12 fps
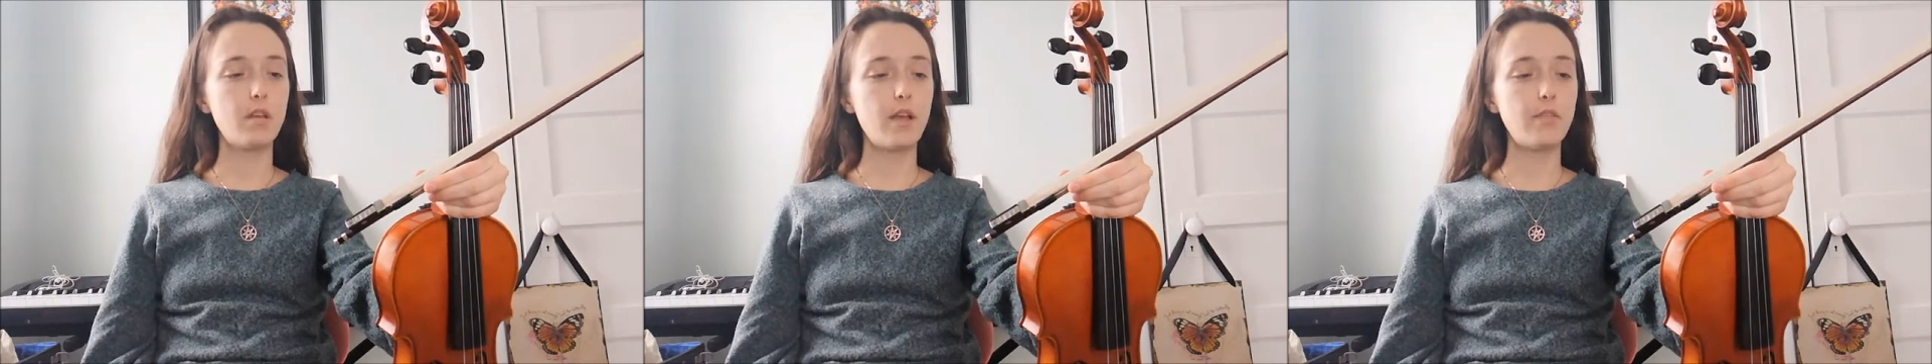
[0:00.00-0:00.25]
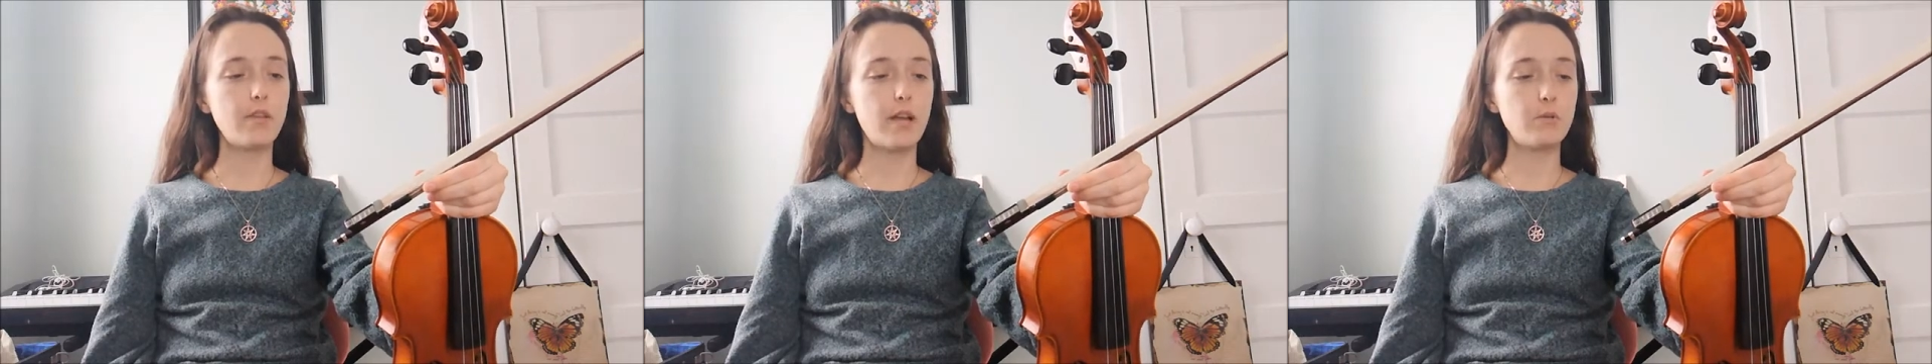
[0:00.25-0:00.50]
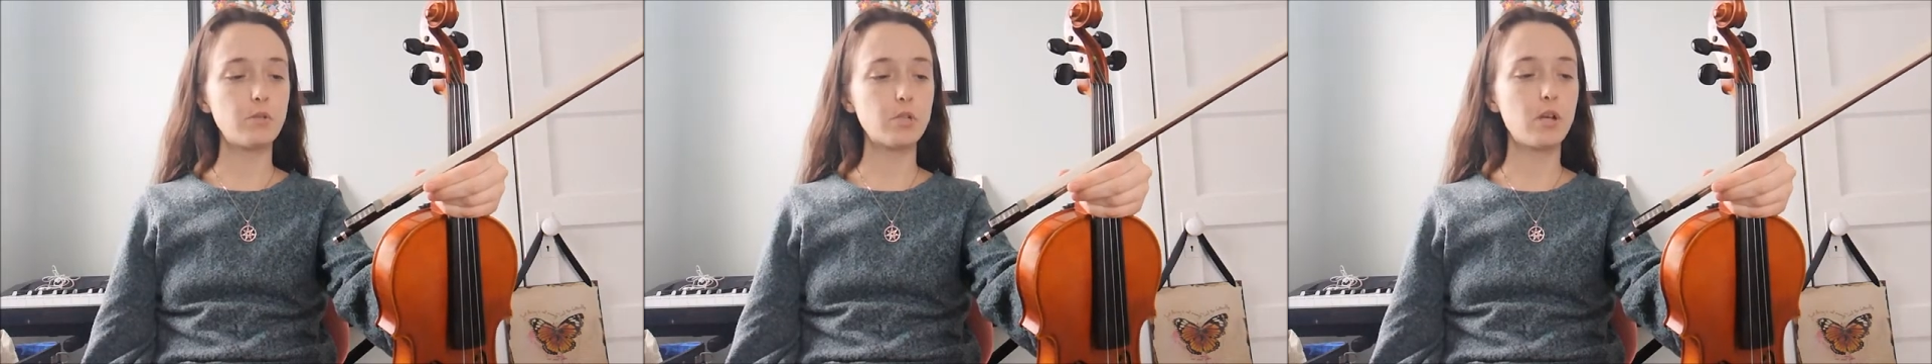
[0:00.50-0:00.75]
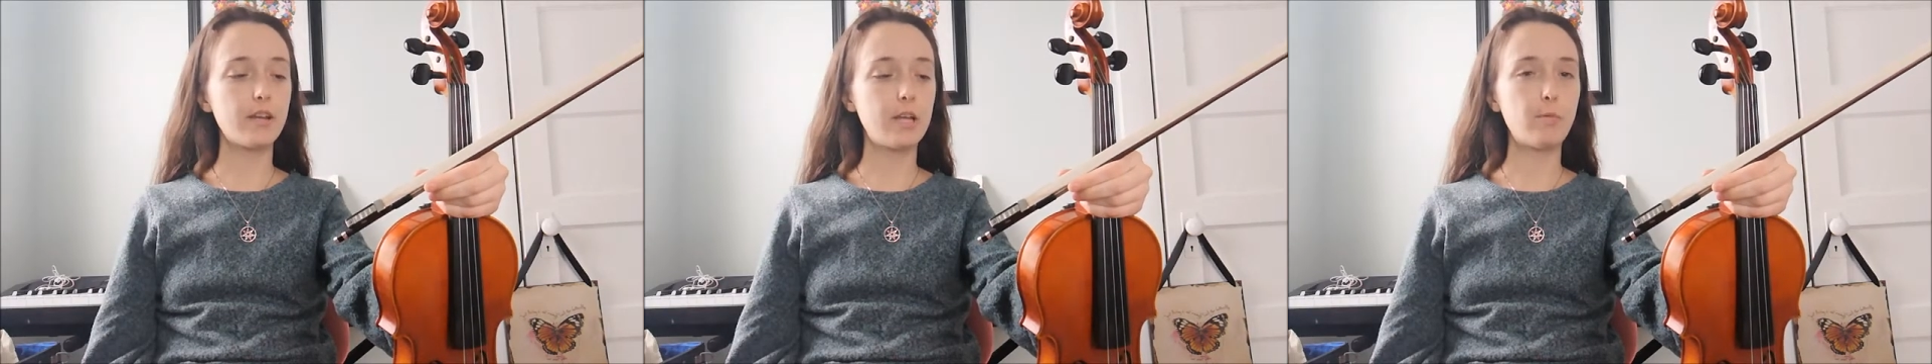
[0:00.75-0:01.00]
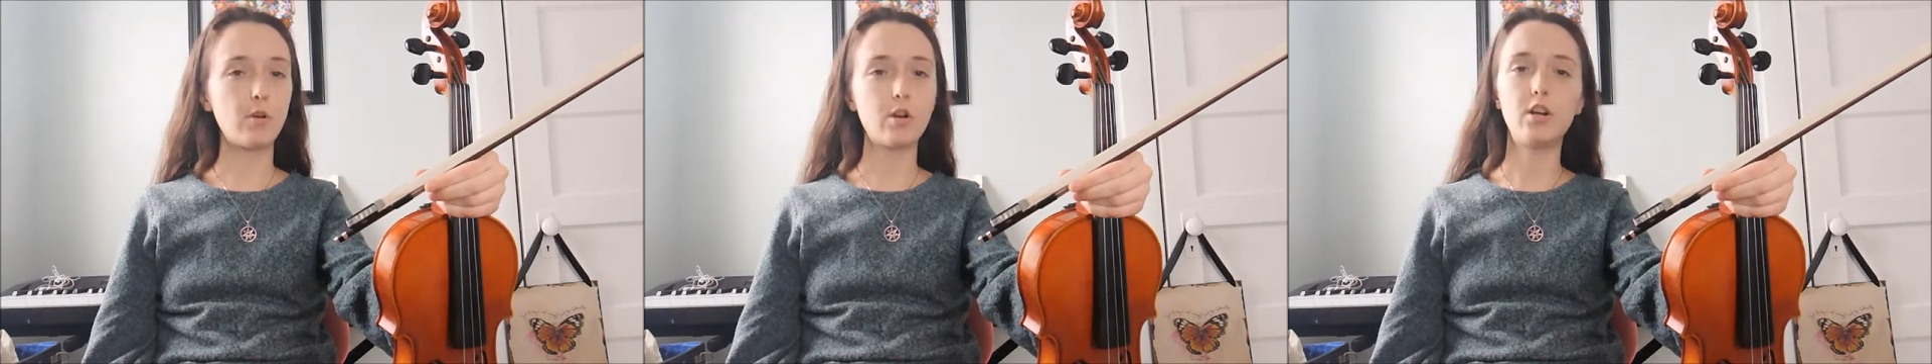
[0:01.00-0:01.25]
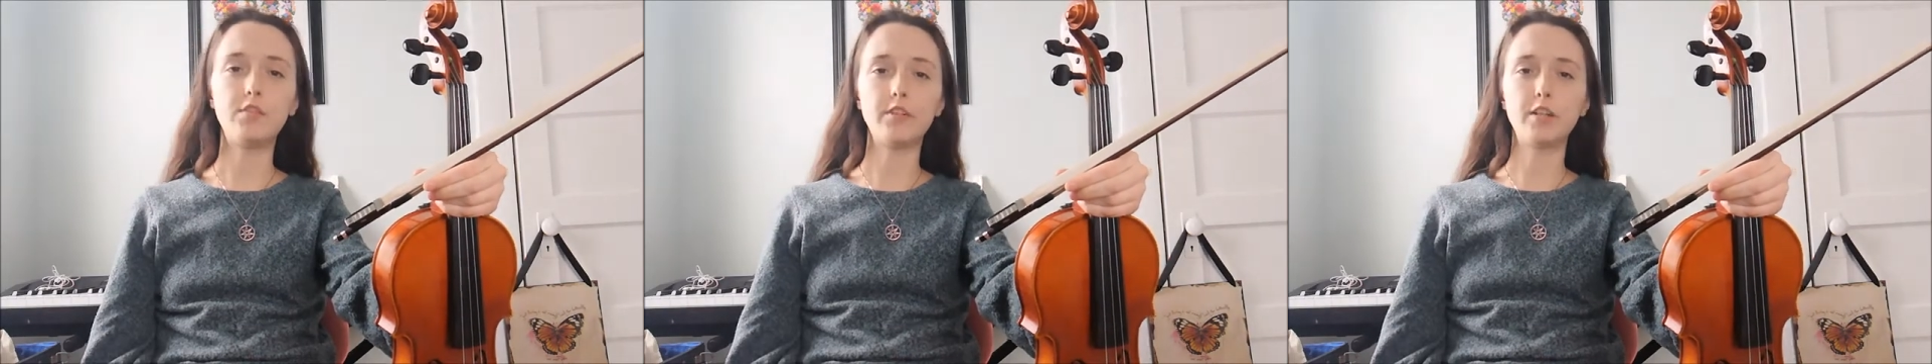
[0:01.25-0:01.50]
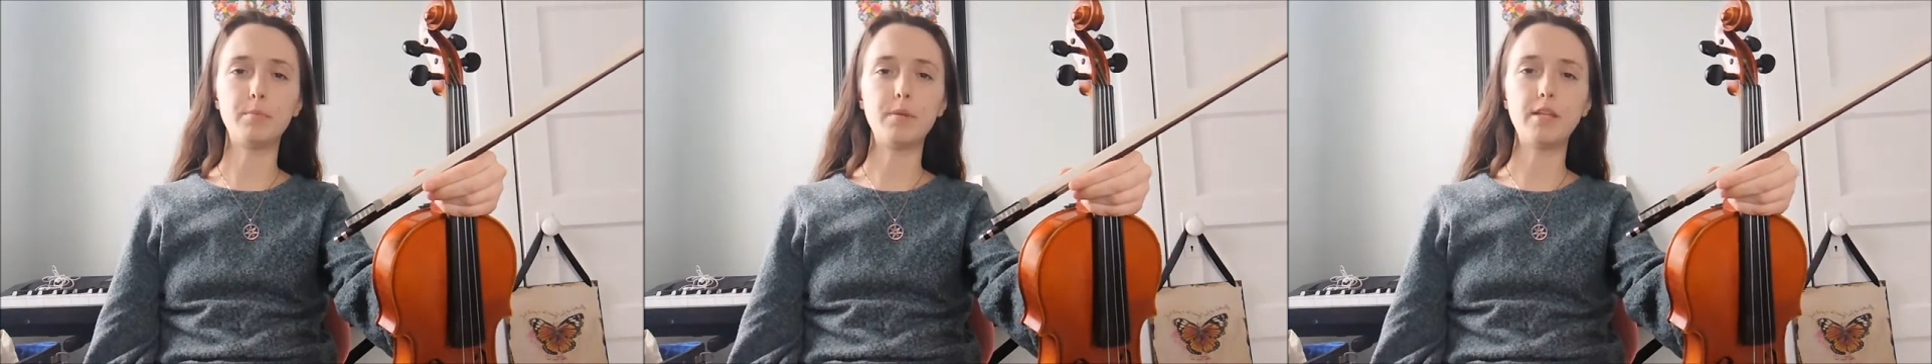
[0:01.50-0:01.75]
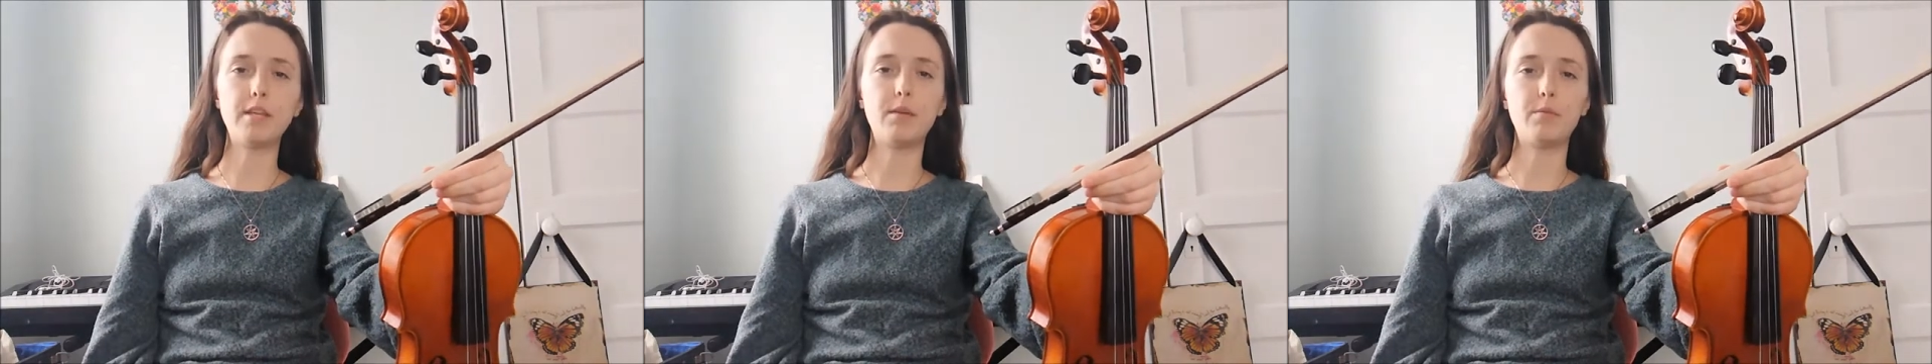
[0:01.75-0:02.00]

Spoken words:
And the guy was talking about curving your pinky,